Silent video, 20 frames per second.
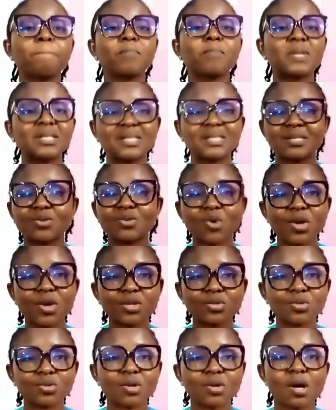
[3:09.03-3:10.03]
it is
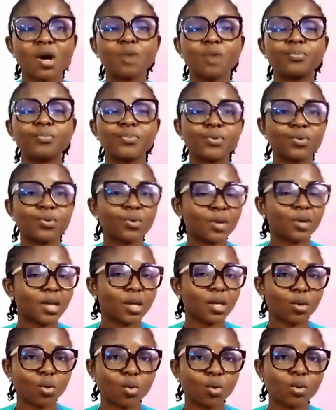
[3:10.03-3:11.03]
going to help you
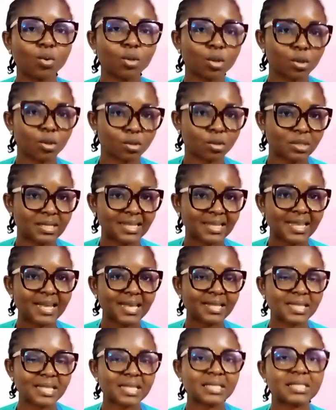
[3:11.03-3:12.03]
a whole lot.
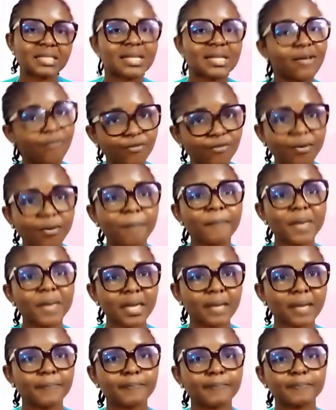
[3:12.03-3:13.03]
Take this from me.